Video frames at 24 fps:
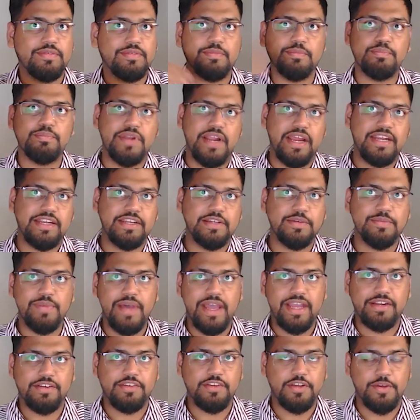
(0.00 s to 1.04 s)
brighter
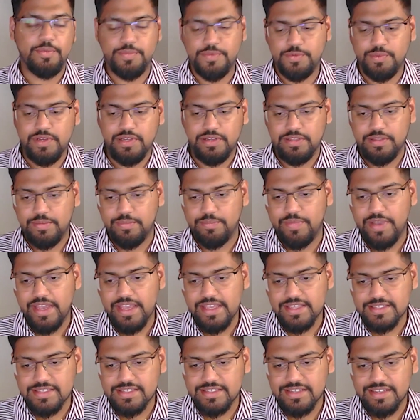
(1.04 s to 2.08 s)
backdrops work the
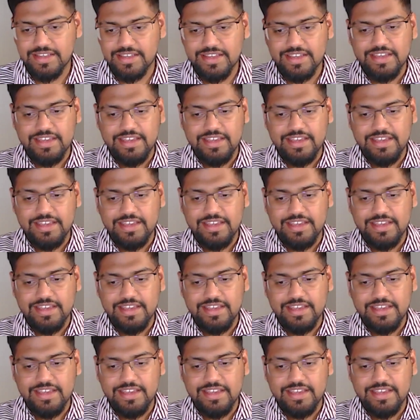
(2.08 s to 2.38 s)
best?